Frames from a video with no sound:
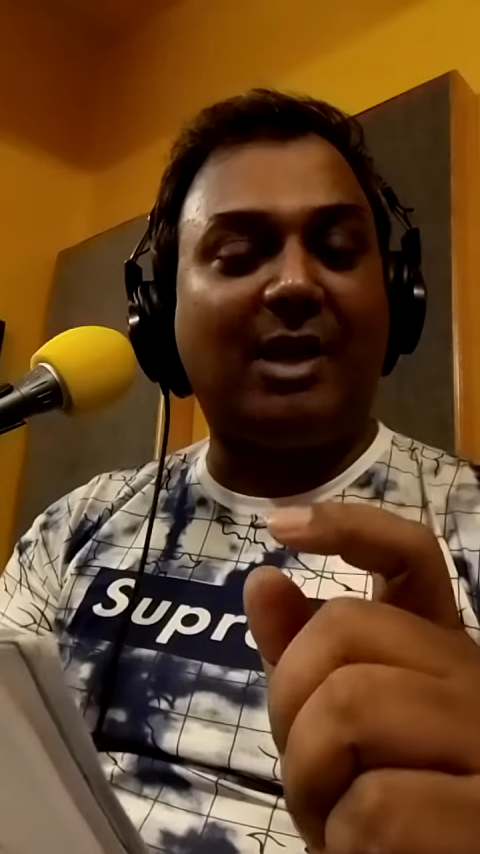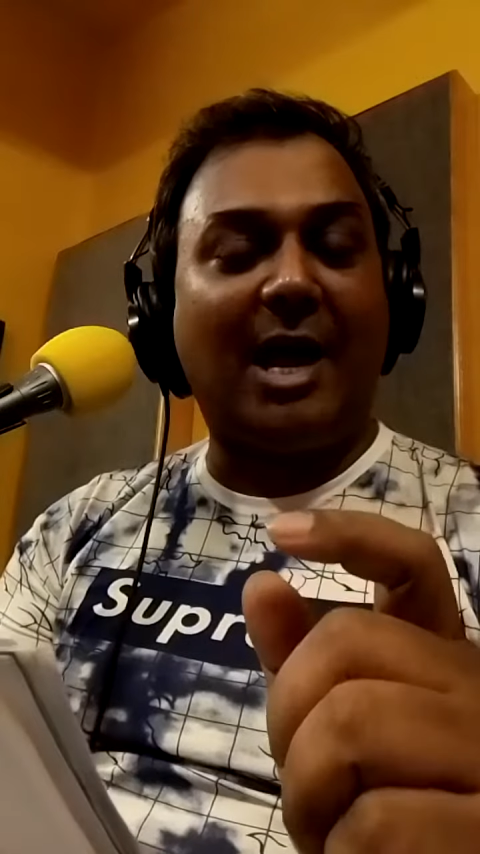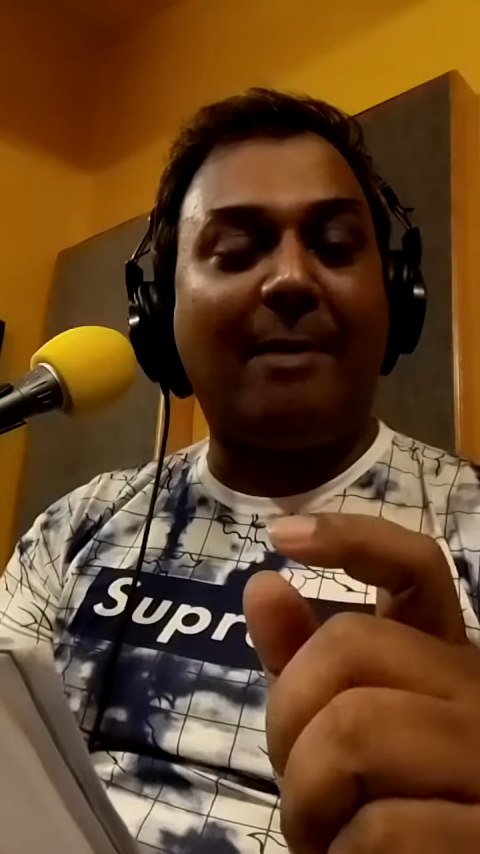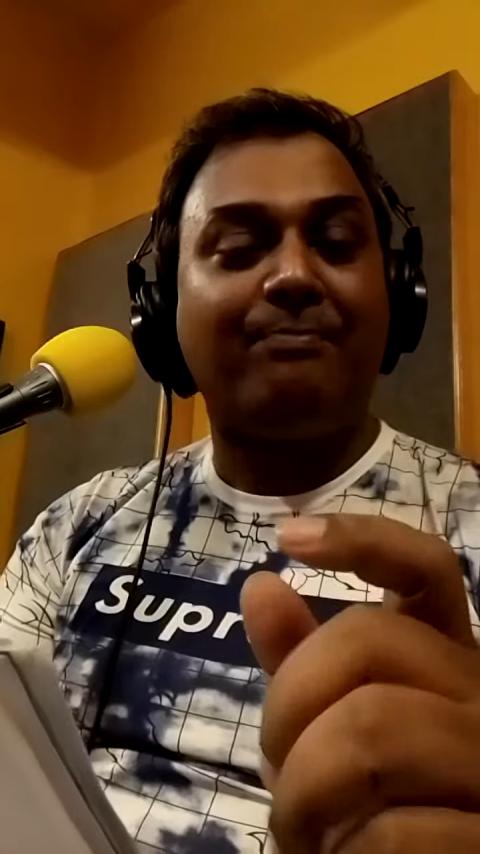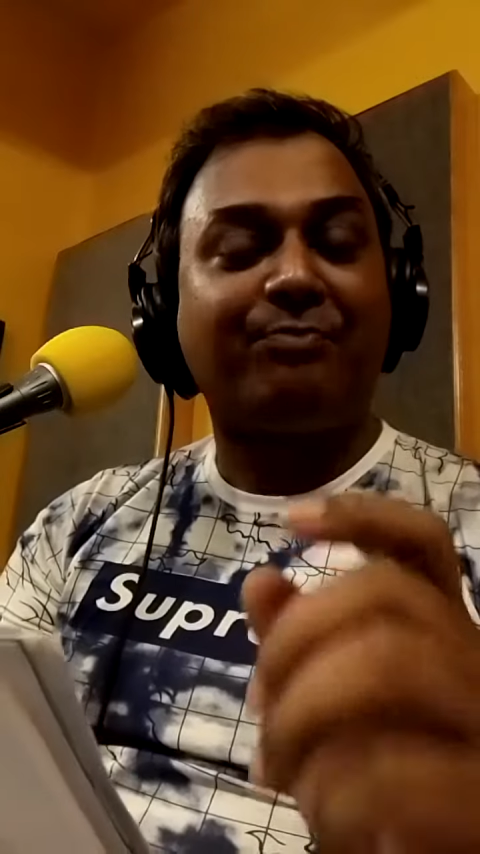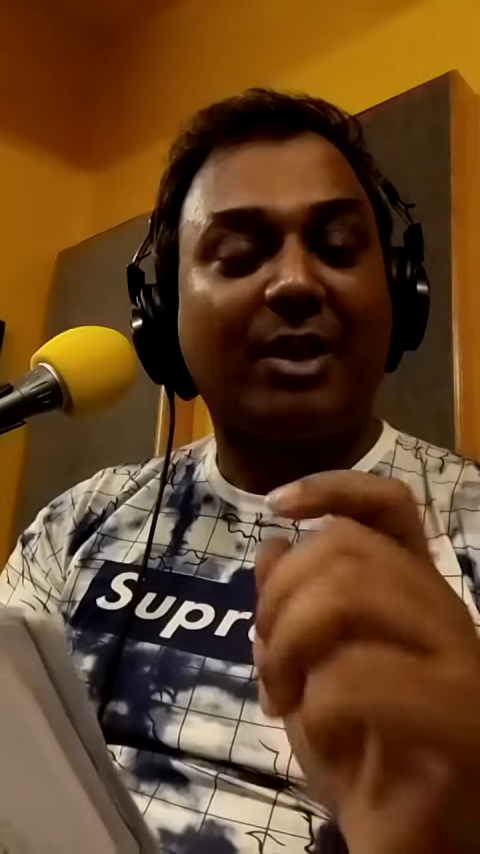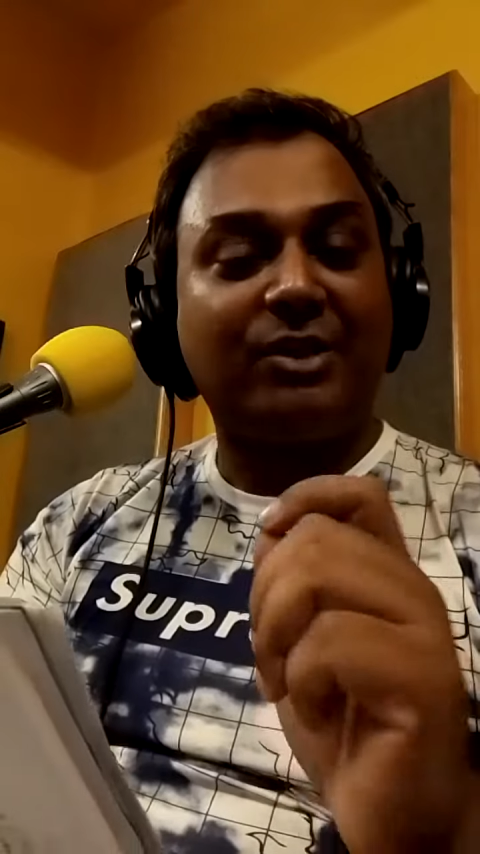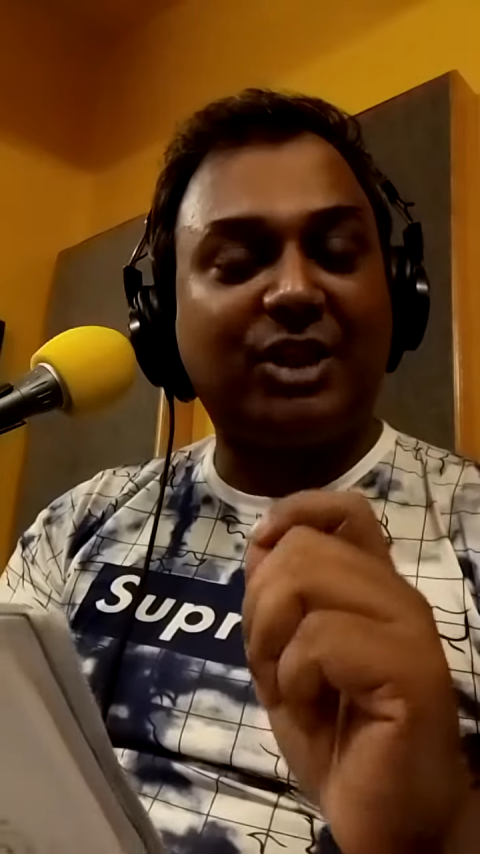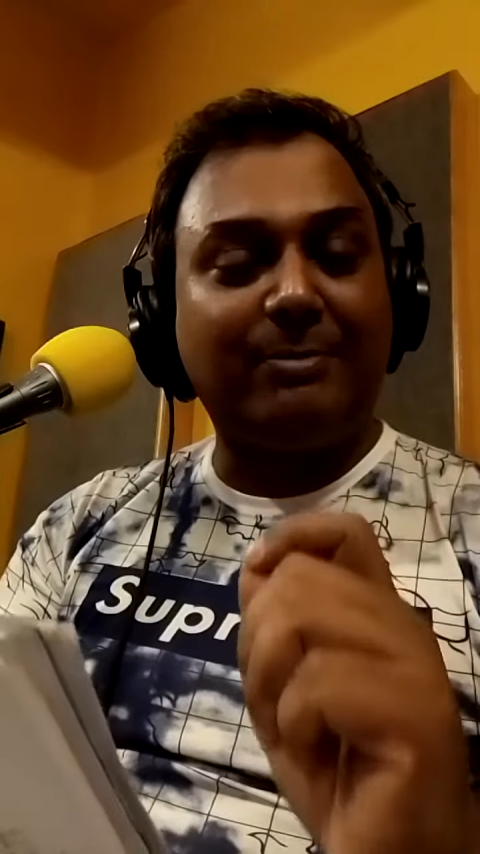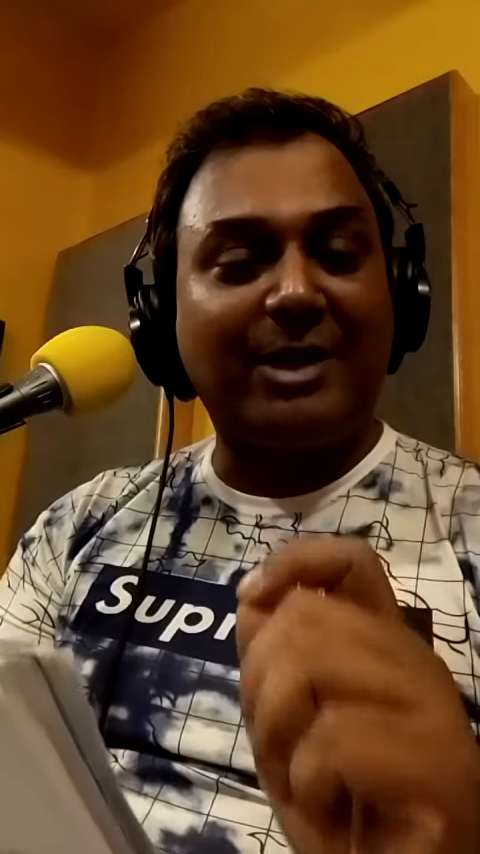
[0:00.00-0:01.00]
the
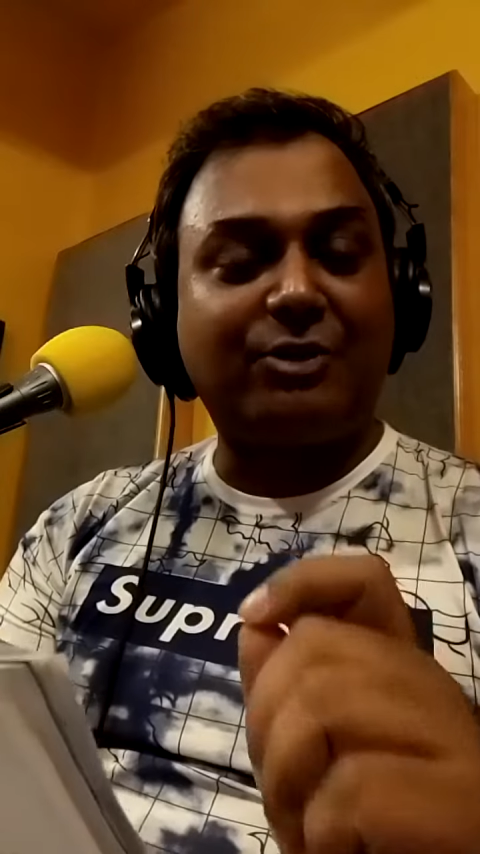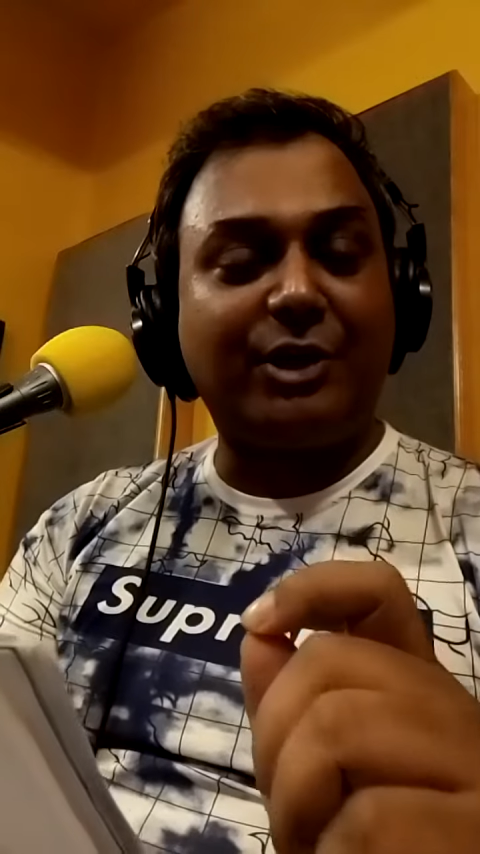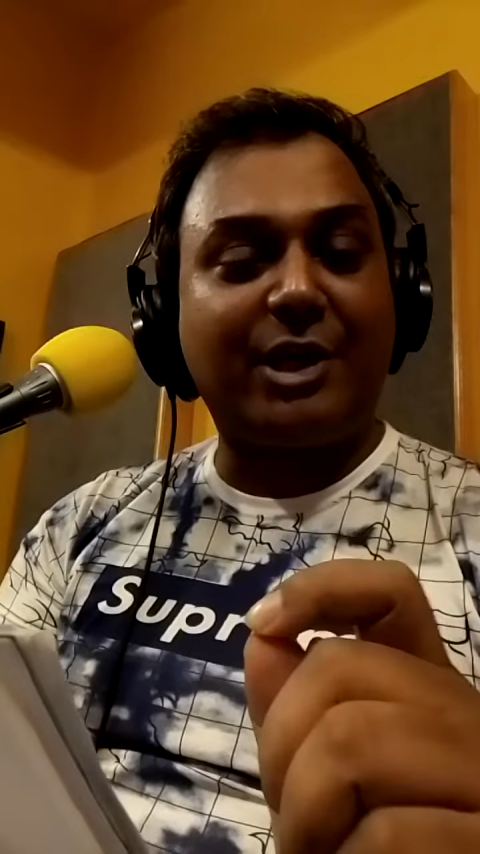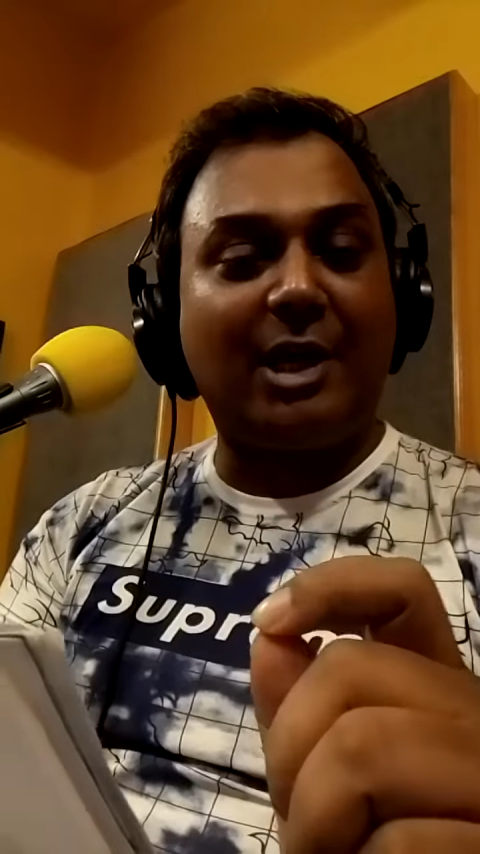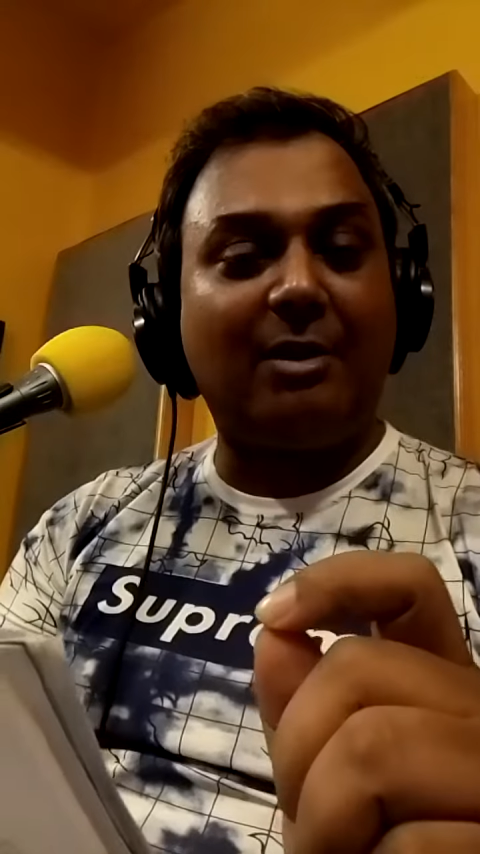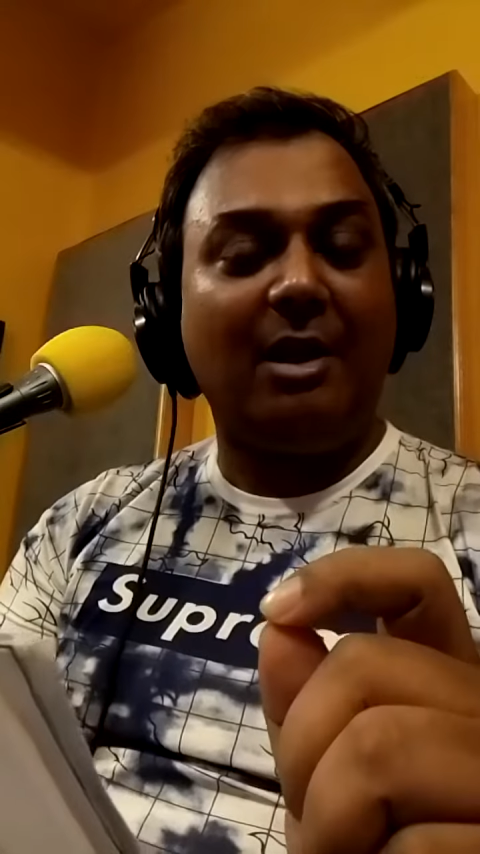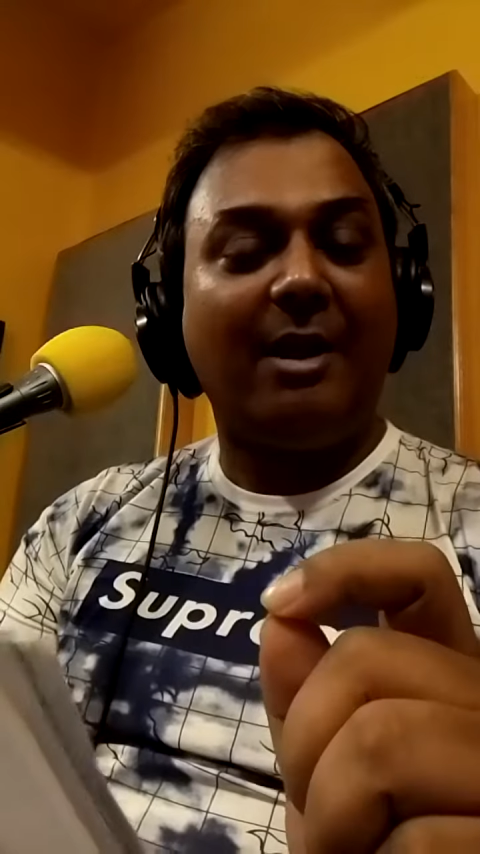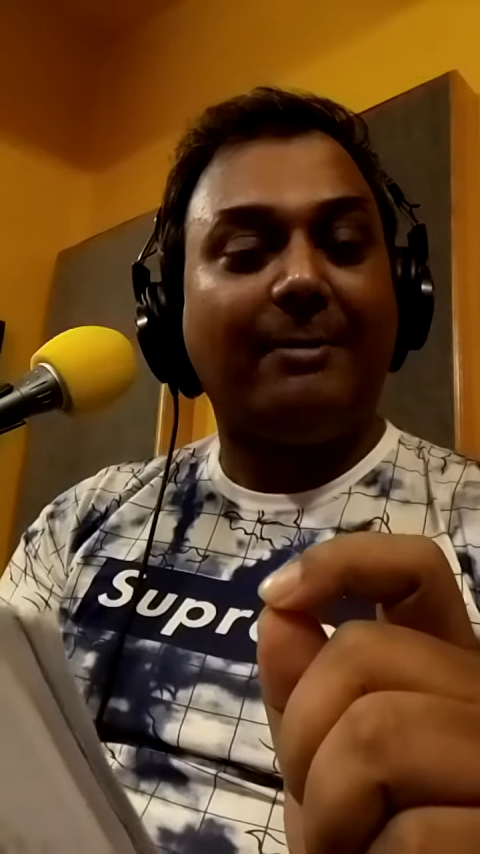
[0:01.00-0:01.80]
symmetrical